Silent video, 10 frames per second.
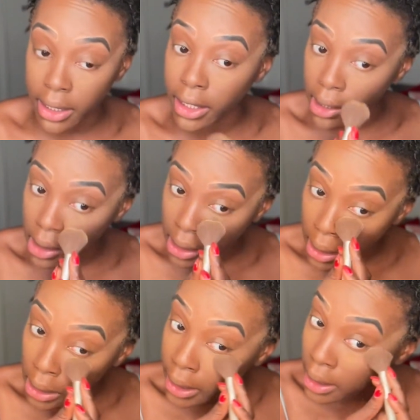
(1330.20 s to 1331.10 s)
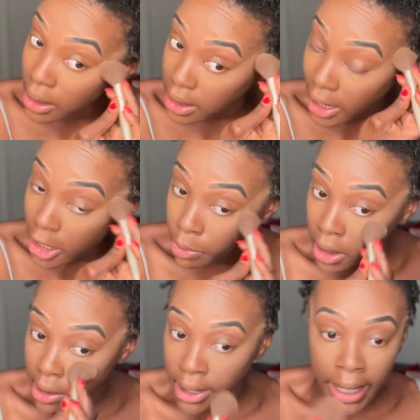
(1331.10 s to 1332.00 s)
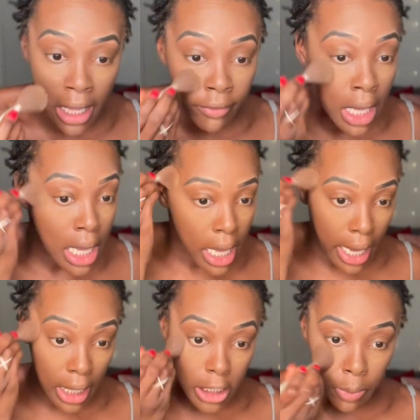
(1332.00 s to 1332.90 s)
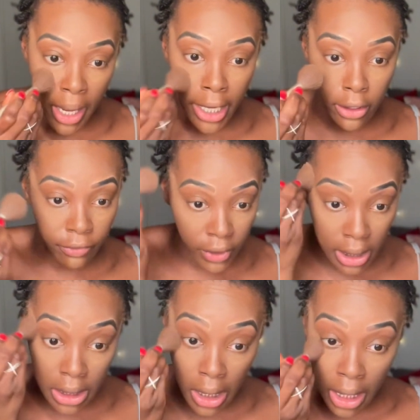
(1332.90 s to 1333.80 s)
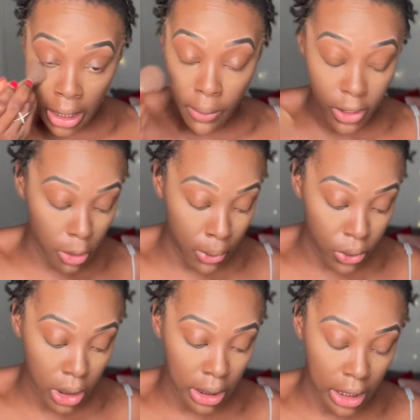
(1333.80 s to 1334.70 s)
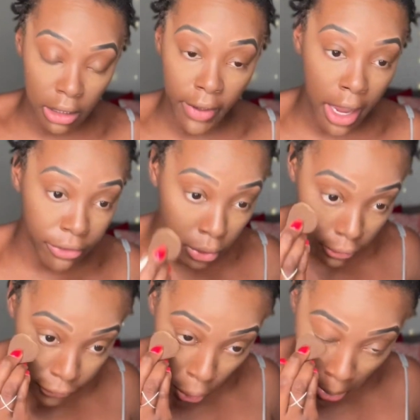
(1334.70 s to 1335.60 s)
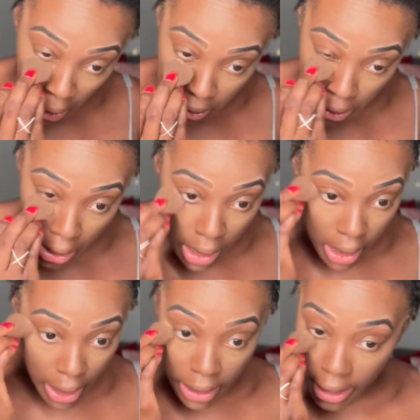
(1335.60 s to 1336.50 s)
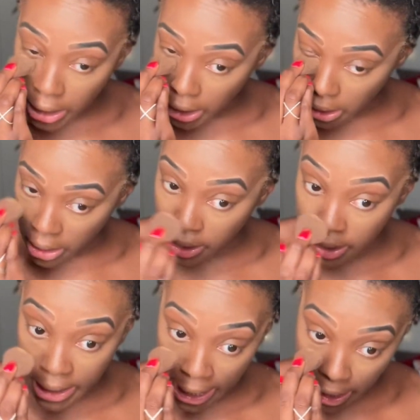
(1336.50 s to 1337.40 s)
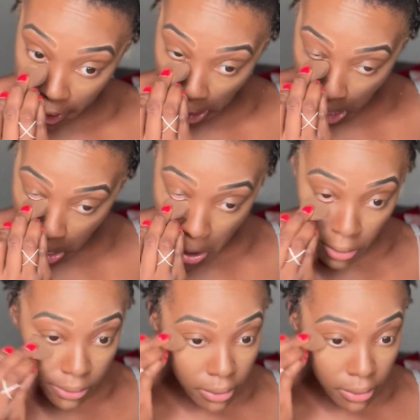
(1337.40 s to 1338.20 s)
they're illegally in the States because they have an expired visa and they were supposed to leave after a few months and they just stayed there.